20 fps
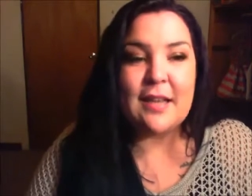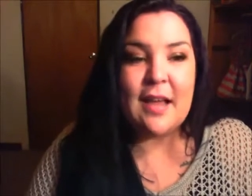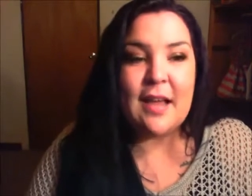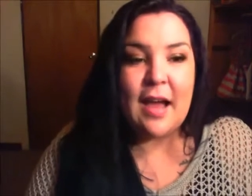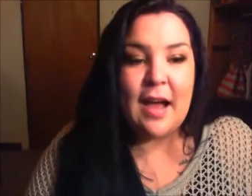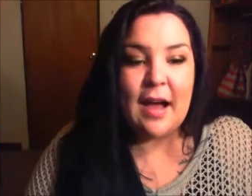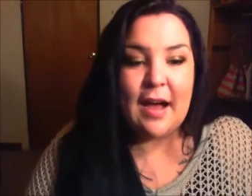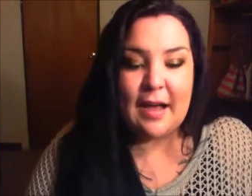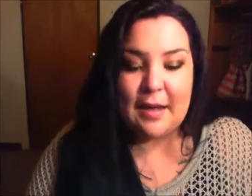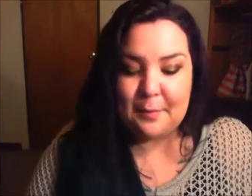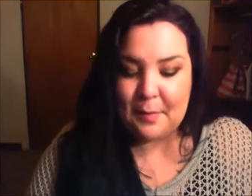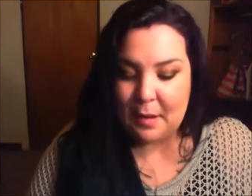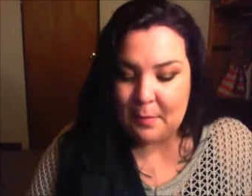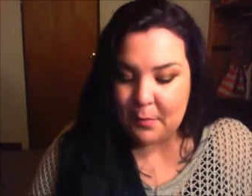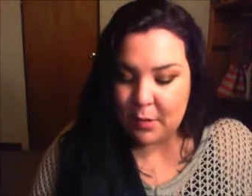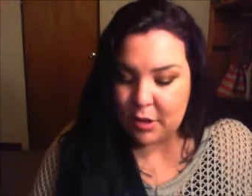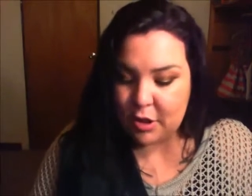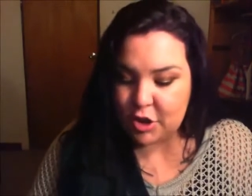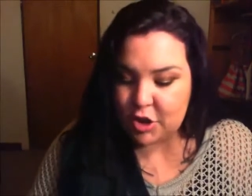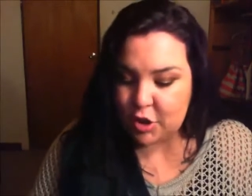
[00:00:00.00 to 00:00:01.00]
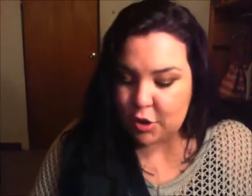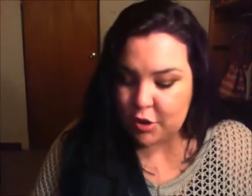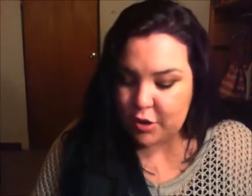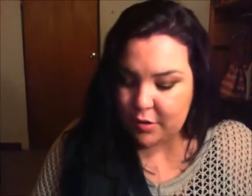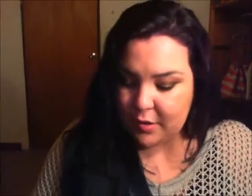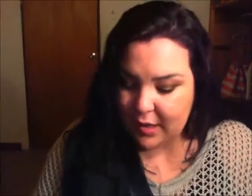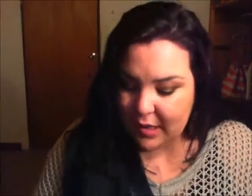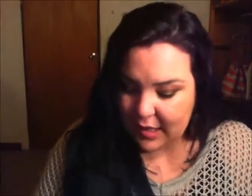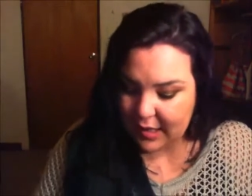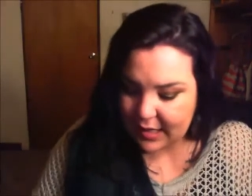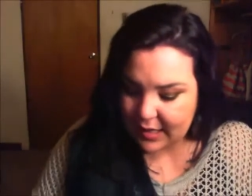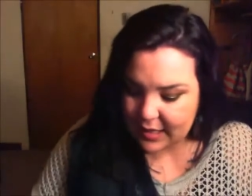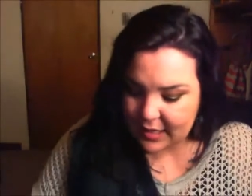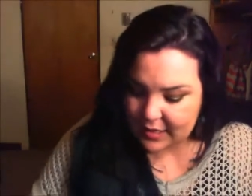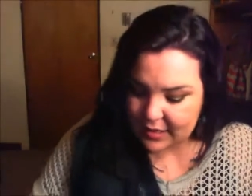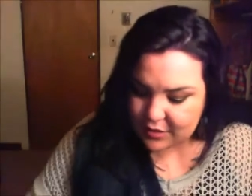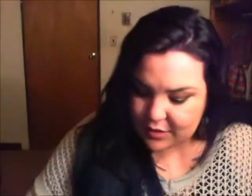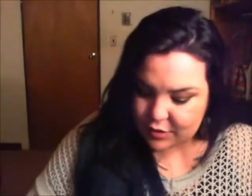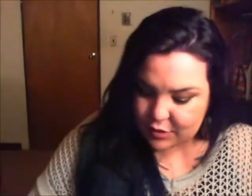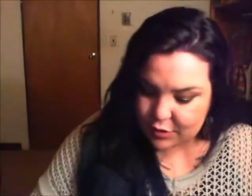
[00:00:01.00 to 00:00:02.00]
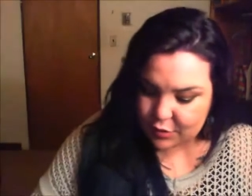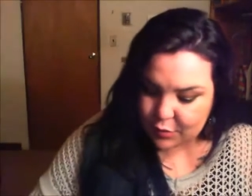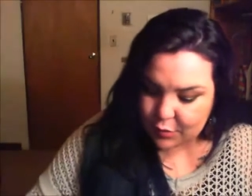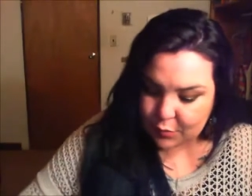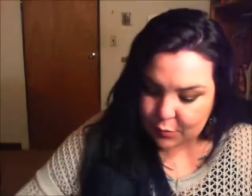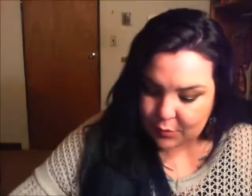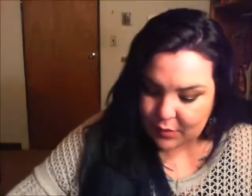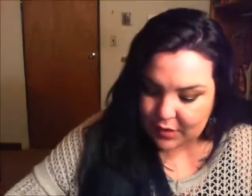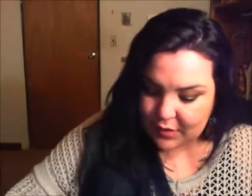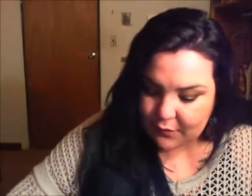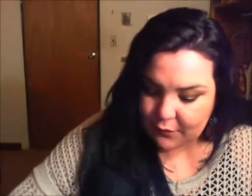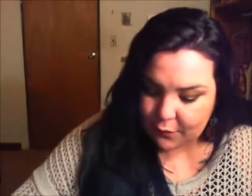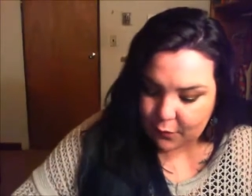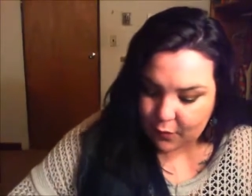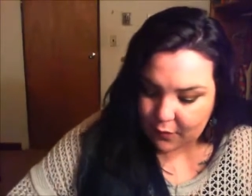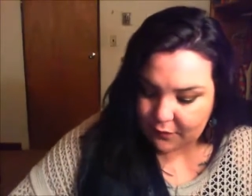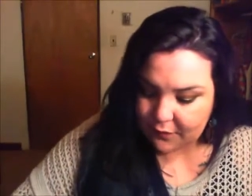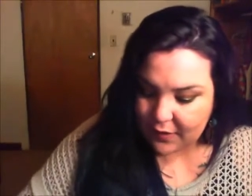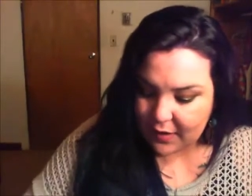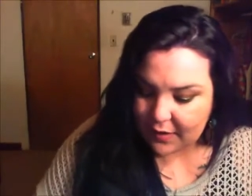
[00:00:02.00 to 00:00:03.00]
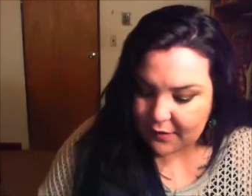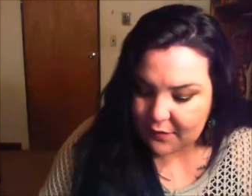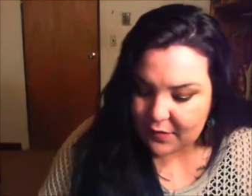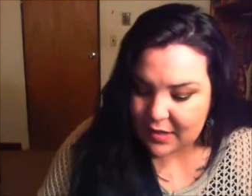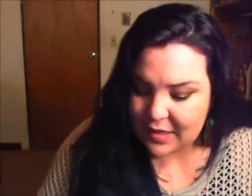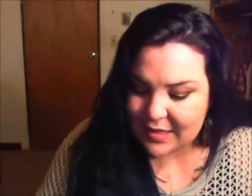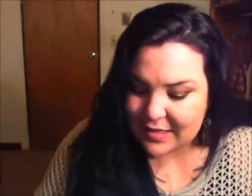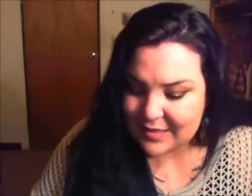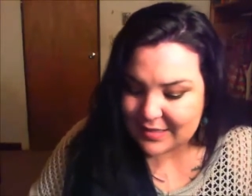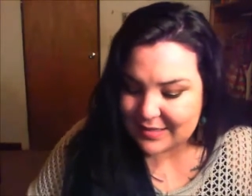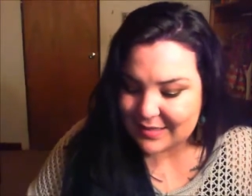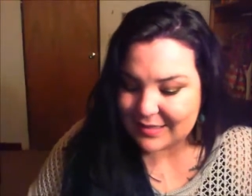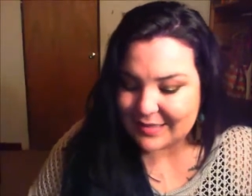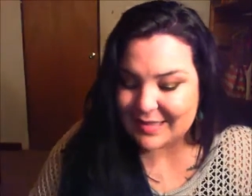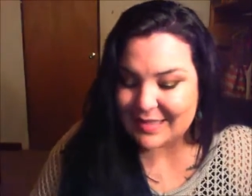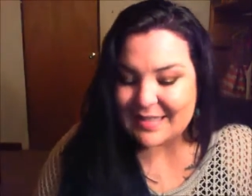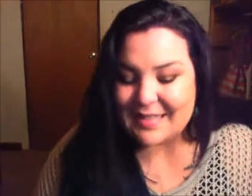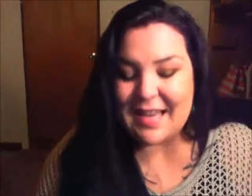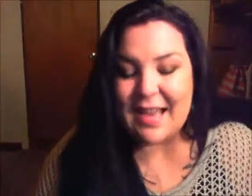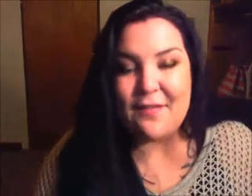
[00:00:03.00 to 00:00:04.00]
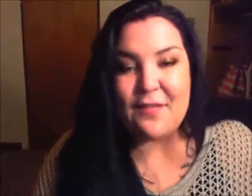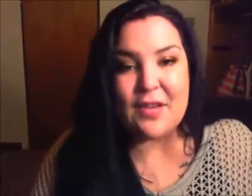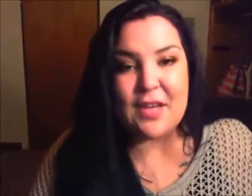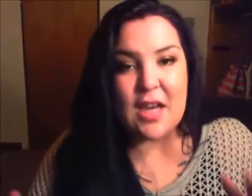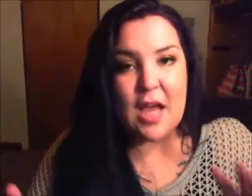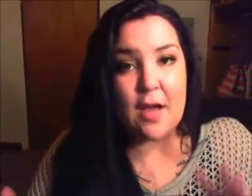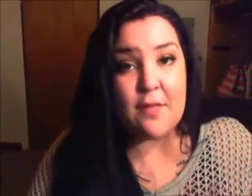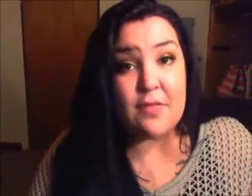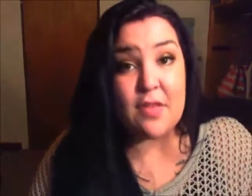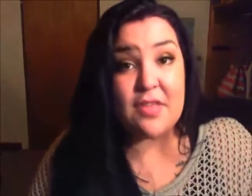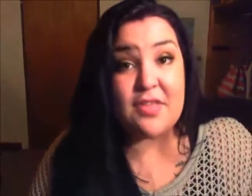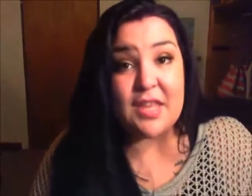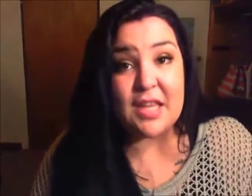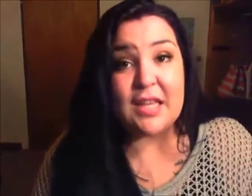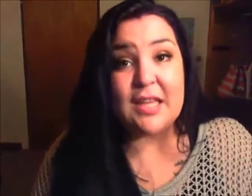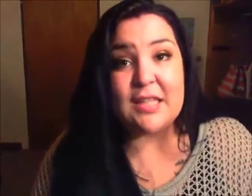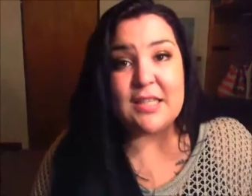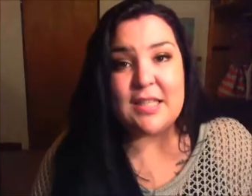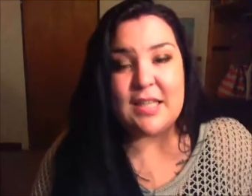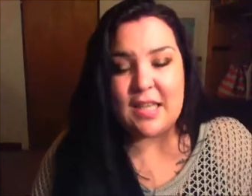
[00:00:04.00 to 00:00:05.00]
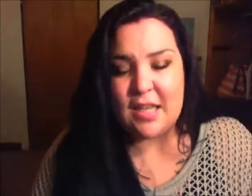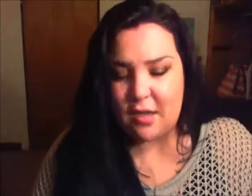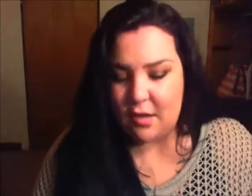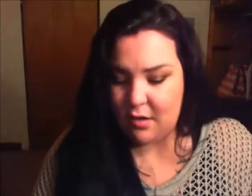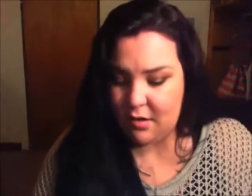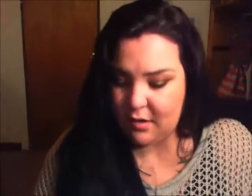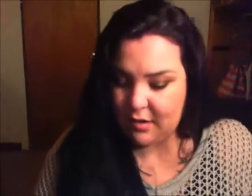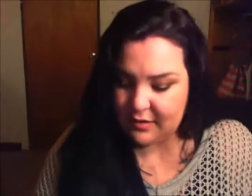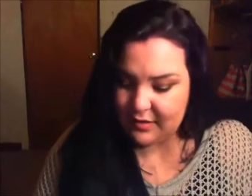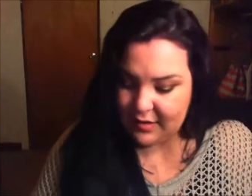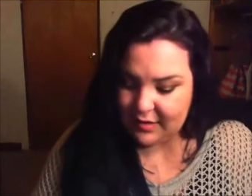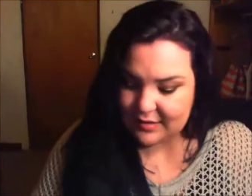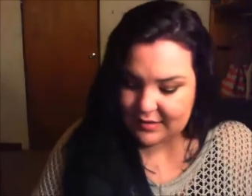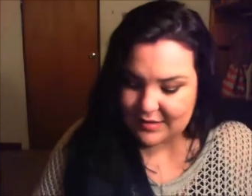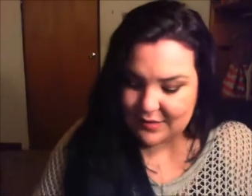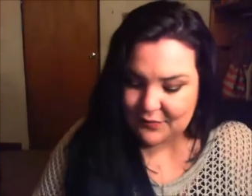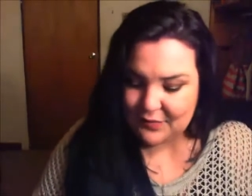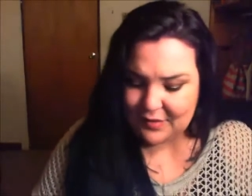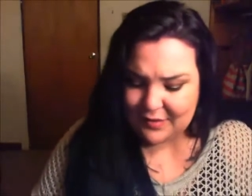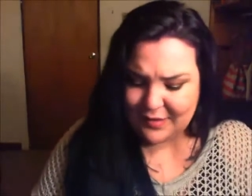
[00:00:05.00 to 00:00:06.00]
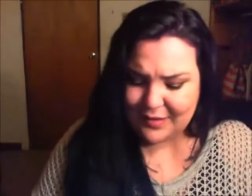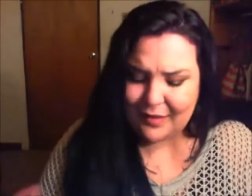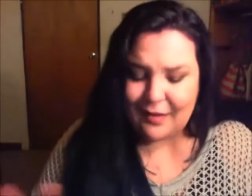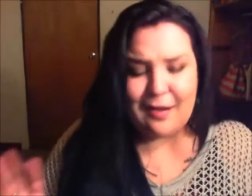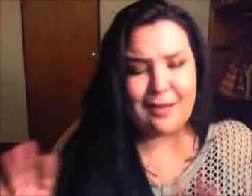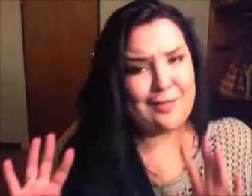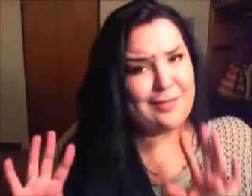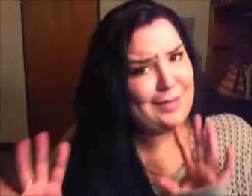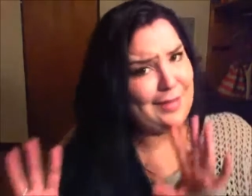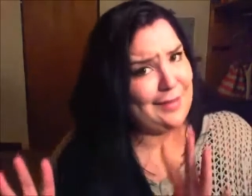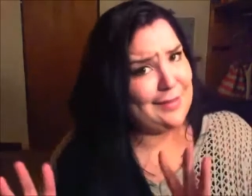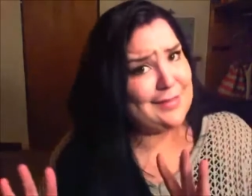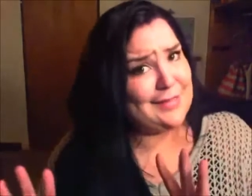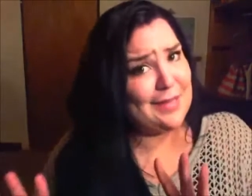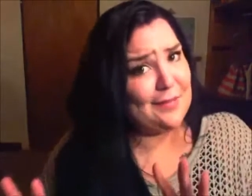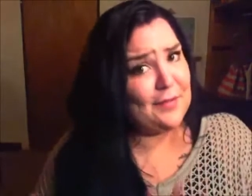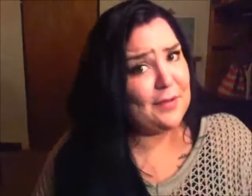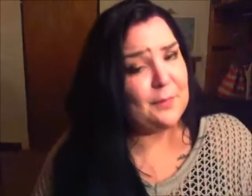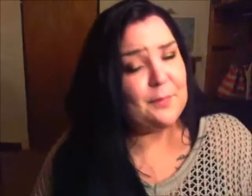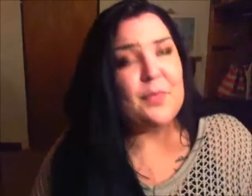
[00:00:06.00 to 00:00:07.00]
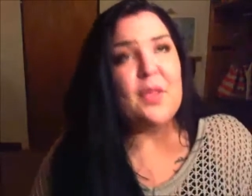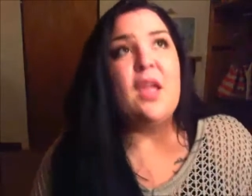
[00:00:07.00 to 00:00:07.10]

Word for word: Um, I'm going to show you guys three, four, five, six, seven of the things here. I think it's seven. I think, I think it's seven.